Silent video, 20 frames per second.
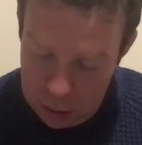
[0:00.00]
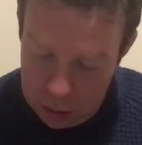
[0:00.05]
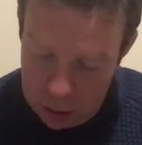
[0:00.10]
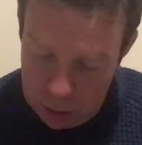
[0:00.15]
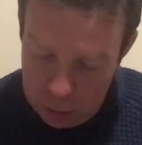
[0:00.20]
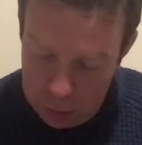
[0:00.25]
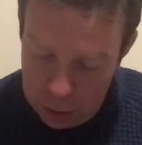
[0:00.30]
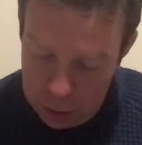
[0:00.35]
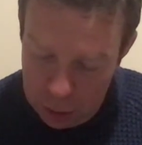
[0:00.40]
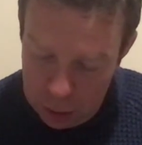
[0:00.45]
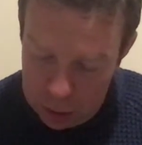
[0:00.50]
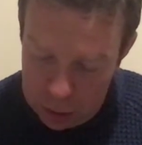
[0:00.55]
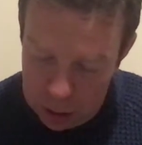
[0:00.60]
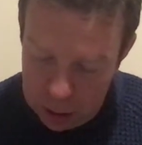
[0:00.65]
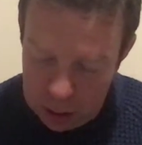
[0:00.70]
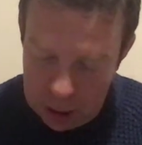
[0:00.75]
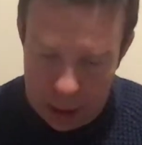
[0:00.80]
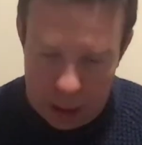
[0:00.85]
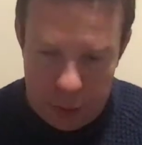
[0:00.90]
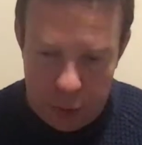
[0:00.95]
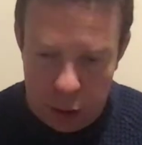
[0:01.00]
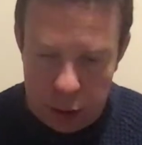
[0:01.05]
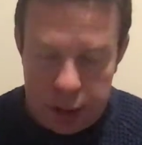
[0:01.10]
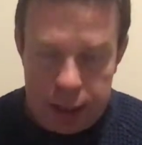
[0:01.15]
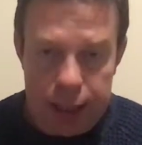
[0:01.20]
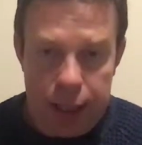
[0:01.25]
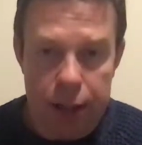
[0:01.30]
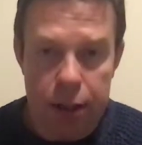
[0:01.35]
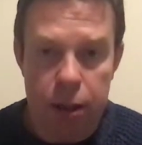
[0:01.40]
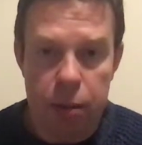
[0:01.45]
if you were to have a look at
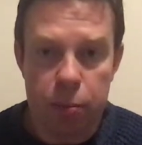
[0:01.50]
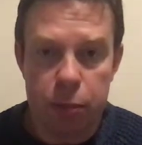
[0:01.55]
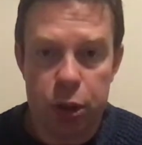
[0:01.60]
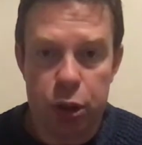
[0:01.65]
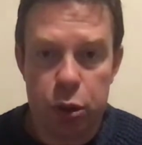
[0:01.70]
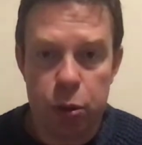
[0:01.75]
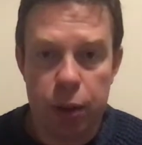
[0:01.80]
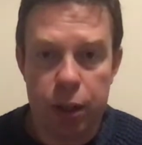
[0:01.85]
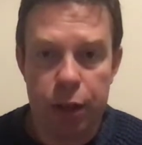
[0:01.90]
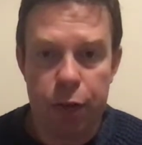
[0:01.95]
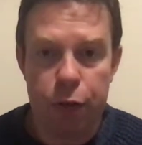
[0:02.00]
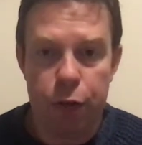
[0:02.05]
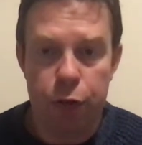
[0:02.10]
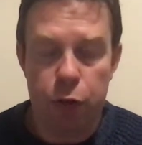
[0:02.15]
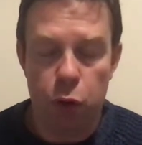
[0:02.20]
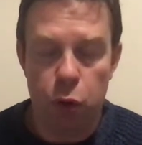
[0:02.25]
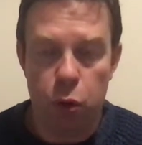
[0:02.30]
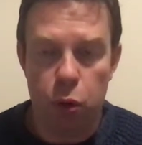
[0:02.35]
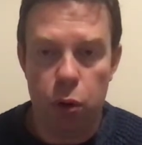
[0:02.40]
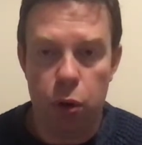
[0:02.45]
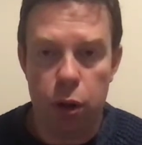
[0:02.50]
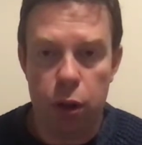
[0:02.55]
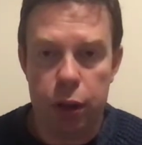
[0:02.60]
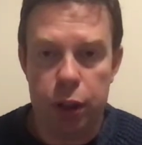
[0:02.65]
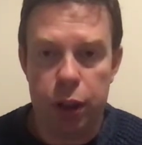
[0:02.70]
that in Numbers 24,